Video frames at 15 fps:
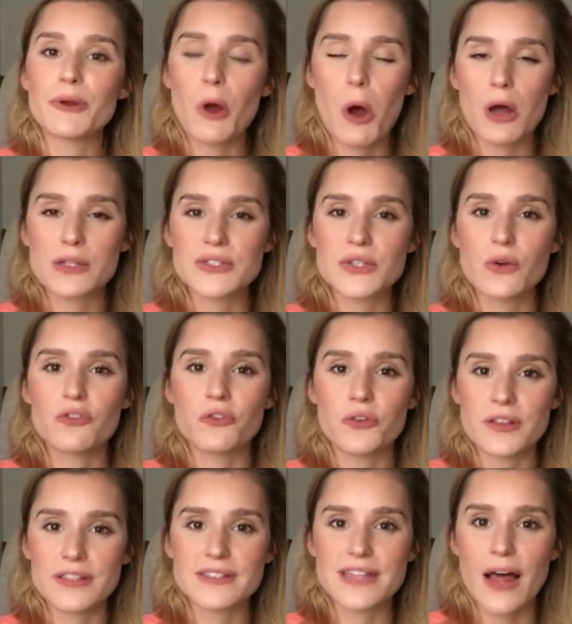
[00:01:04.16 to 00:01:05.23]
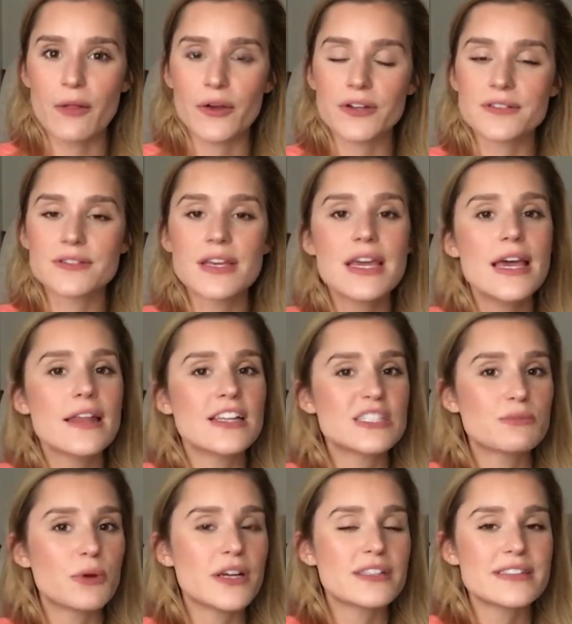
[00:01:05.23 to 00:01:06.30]
but also for the sellers.
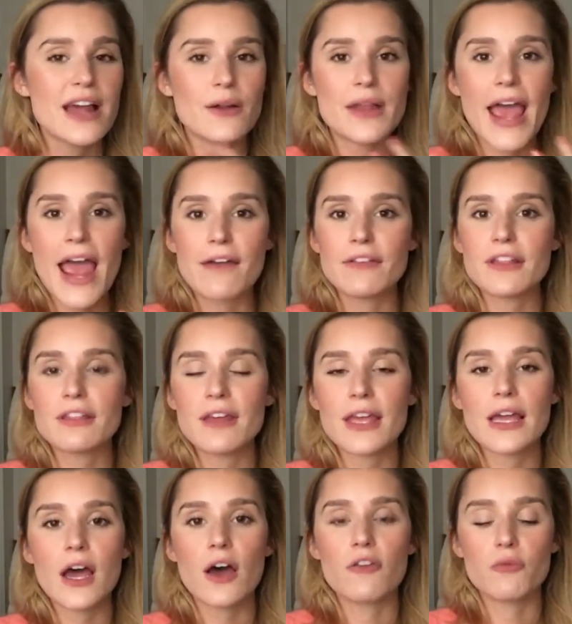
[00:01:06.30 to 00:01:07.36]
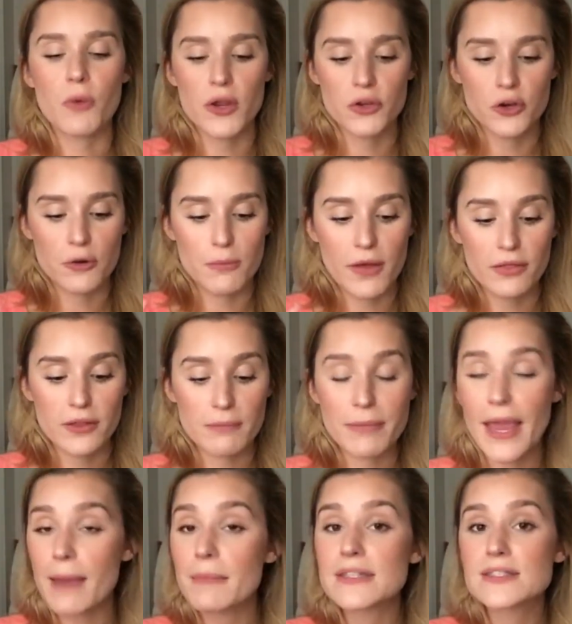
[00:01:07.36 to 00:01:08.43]
This breaks down everything of what your monthly
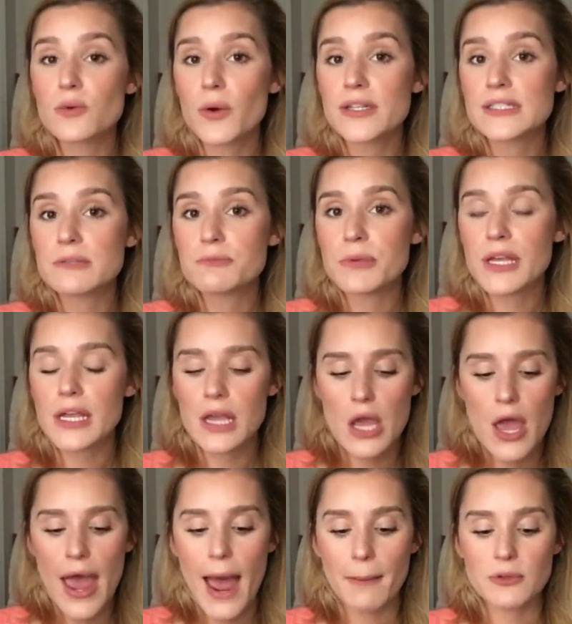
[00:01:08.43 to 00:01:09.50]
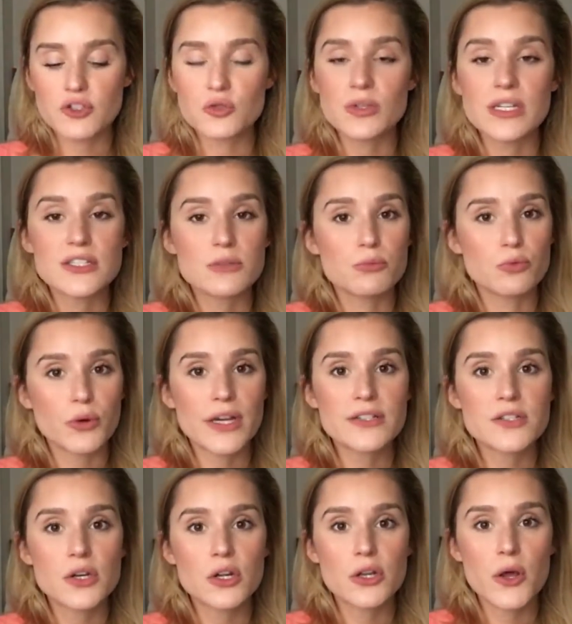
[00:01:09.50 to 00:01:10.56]
payment's going to be, how much you need to bring
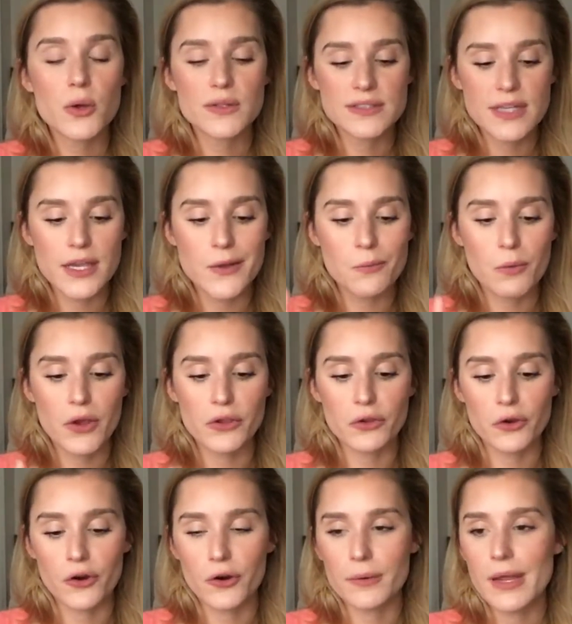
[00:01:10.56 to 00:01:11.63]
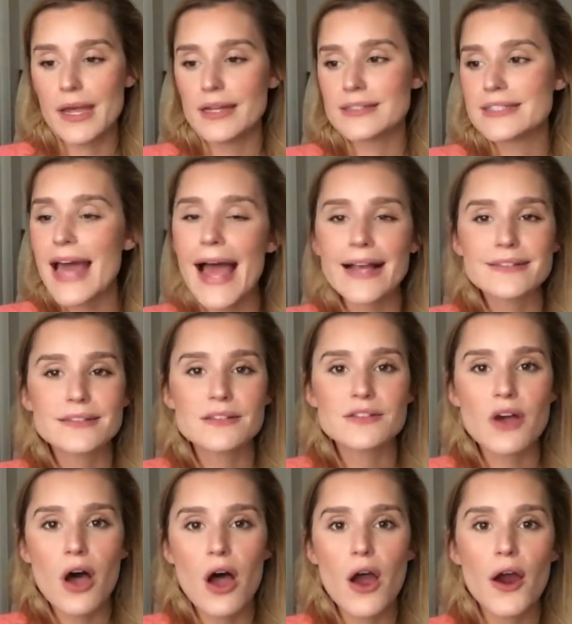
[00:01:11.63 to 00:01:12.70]
to closing, what your
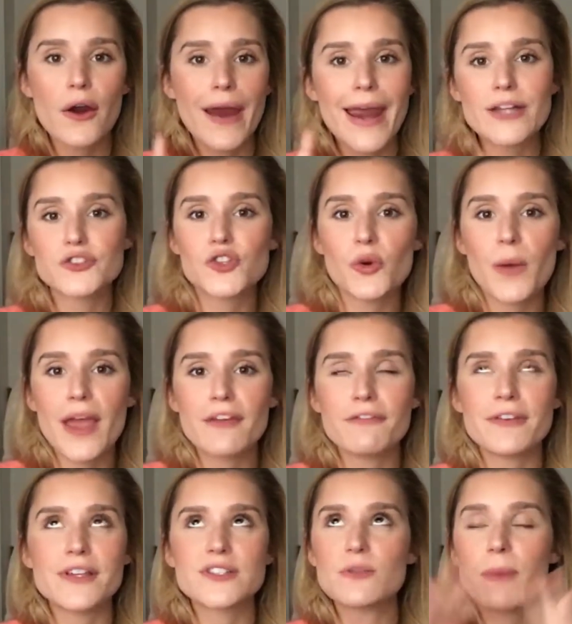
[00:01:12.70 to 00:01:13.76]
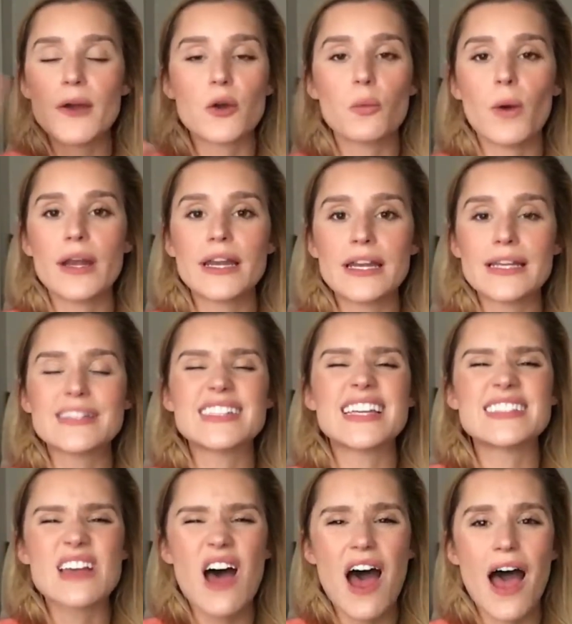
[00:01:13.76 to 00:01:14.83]
taxes are, HOA fees, no matter what it is.
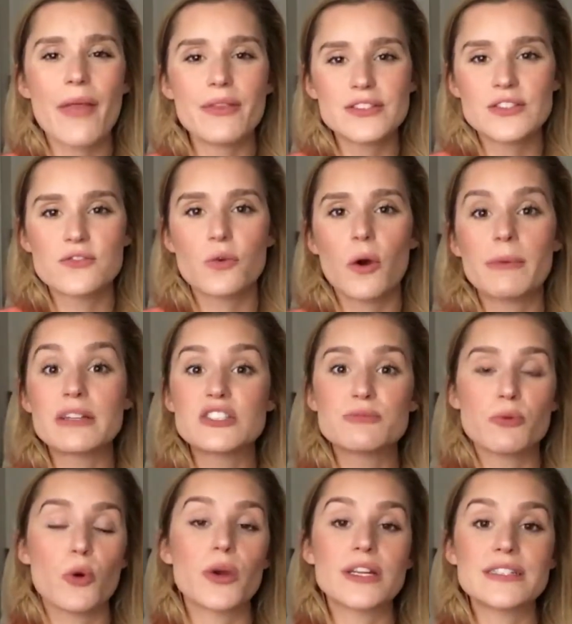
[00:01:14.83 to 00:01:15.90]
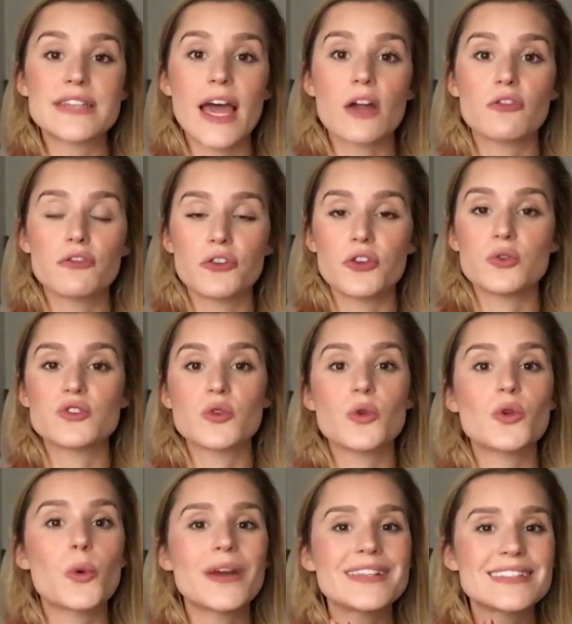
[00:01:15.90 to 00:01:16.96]
It's on this form and it's broken down for you so
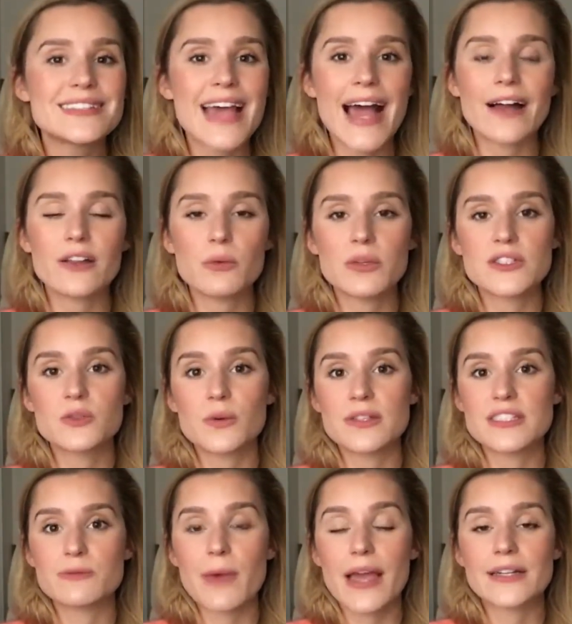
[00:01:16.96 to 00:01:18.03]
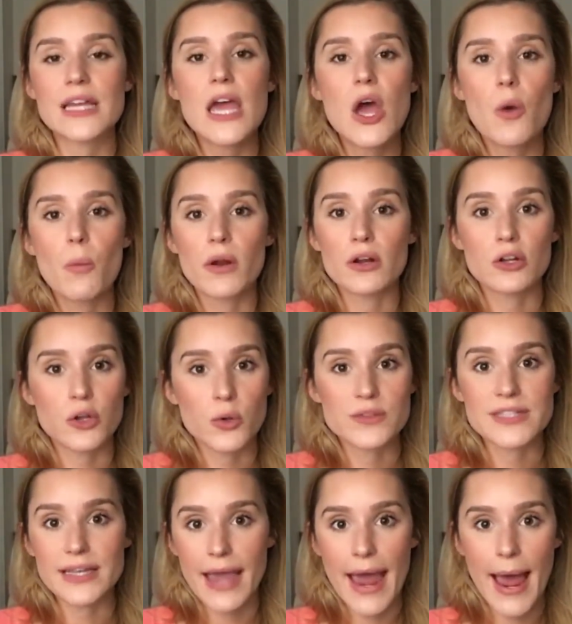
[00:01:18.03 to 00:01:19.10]
you know exactly what to expect when
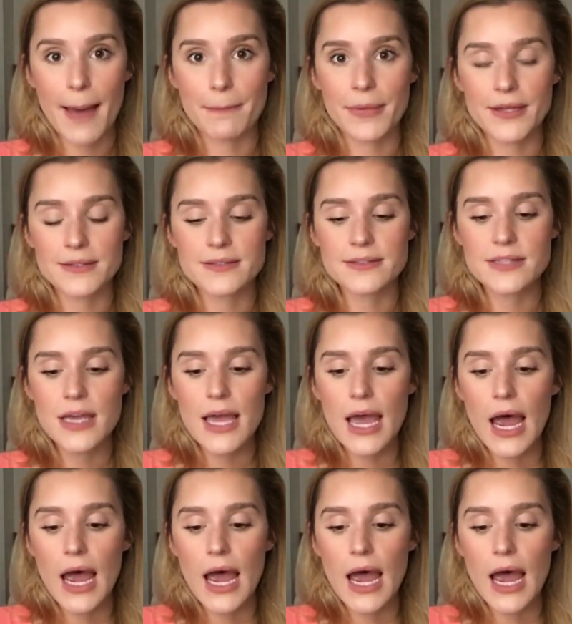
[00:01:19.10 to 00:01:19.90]
closing happens.